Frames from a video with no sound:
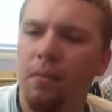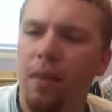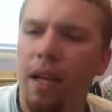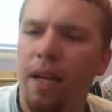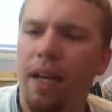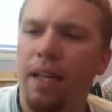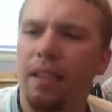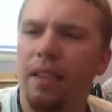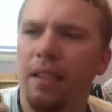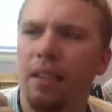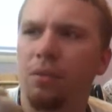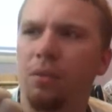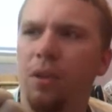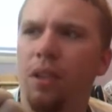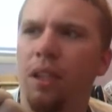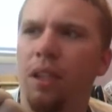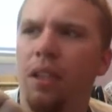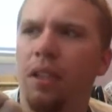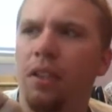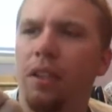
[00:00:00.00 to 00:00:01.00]
I got this
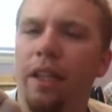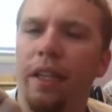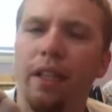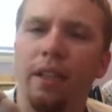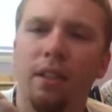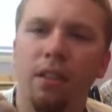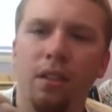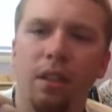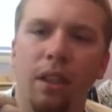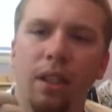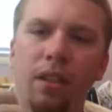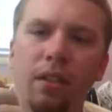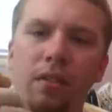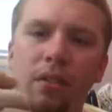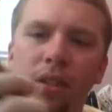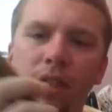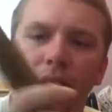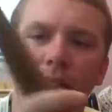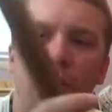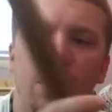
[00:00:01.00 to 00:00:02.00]
one in a trade, so I don't
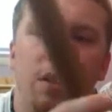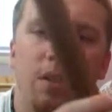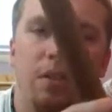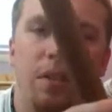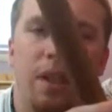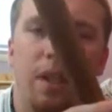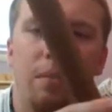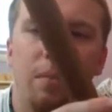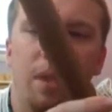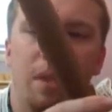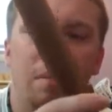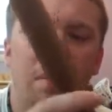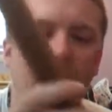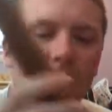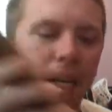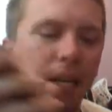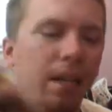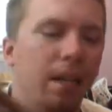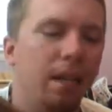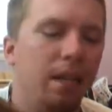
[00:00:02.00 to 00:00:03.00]
really know if anybody
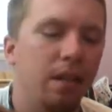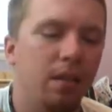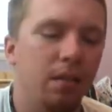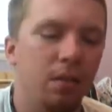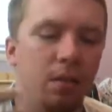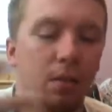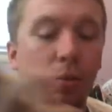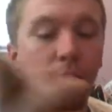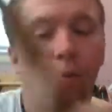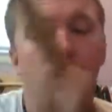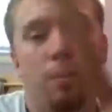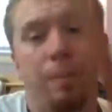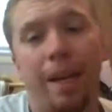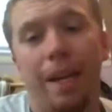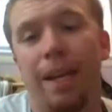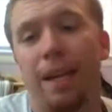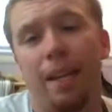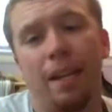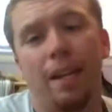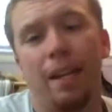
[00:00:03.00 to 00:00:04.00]
made it, who
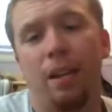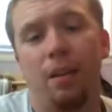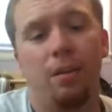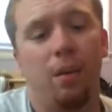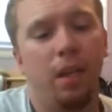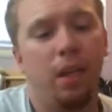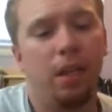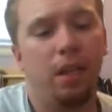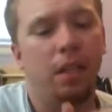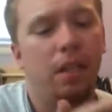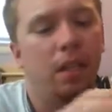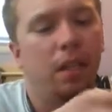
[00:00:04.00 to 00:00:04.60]
made it anyway.